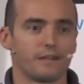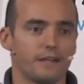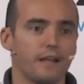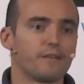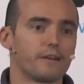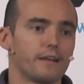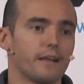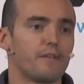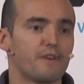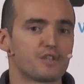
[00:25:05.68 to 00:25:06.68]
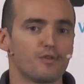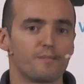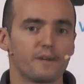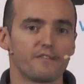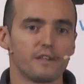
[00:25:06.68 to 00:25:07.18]
elevation
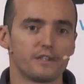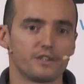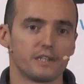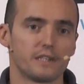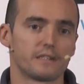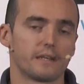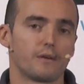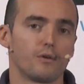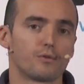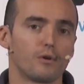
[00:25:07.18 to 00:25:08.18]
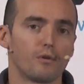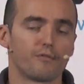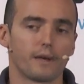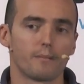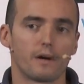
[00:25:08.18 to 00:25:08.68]
of privileges, and not all
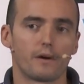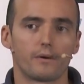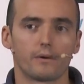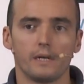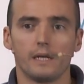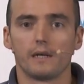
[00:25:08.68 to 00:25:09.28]
of them are